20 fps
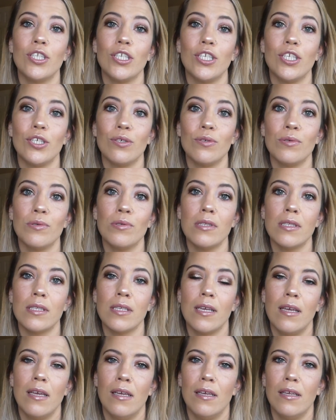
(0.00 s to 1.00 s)
to use,
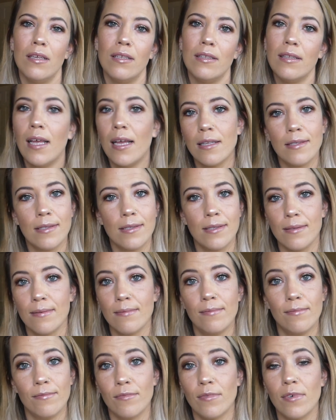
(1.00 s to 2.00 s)
and that's
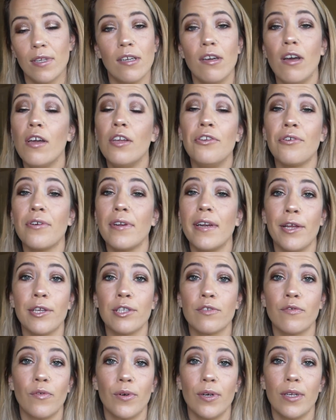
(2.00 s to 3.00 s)
really all you could
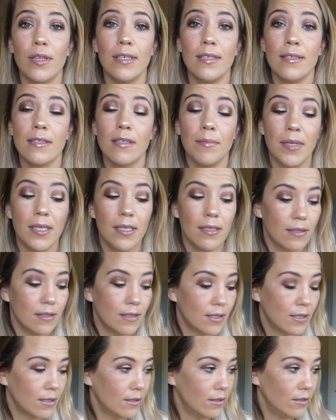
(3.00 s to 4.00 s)
ask for in these. I mean,
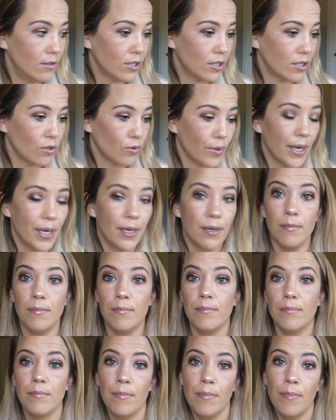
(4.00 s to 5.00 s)
it's just a
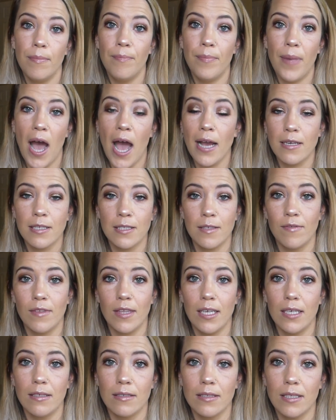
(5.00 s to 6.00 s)
random box of
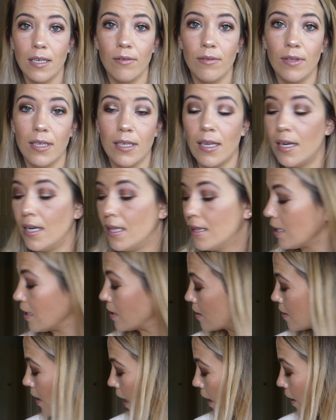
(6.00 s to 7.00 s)
things. I don't think
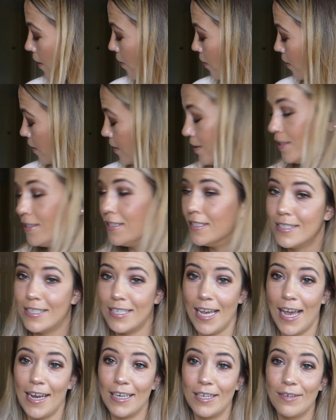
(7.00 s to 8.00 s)
anything's catered
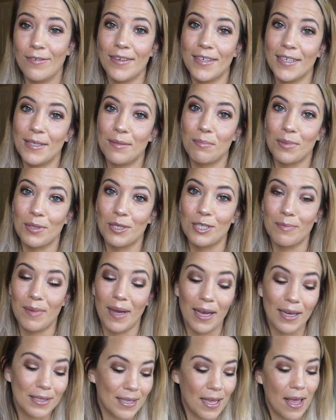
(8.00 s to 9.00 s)
to anyone in
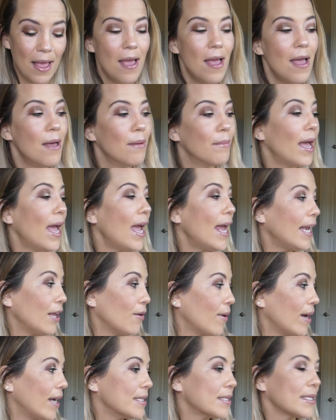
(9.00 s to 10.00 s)
Birchbox. But
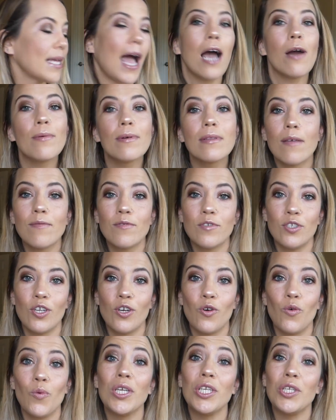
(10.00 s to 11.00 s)
anyways, I would love to
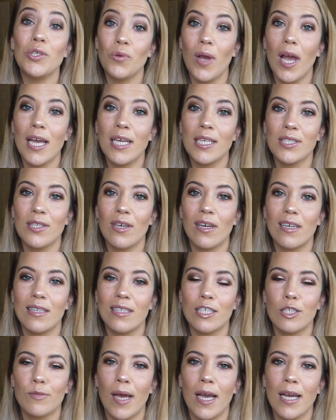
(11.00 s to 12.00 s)
know what you guys thought of
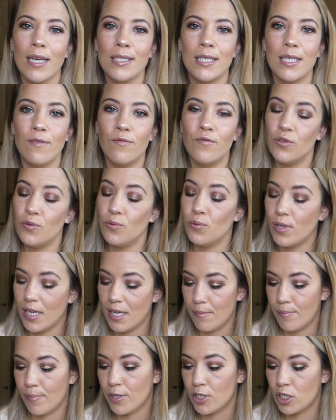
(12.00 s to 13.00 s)
this box if you
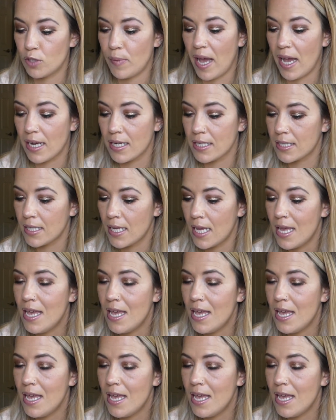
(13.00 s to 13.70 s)
get Birchbox.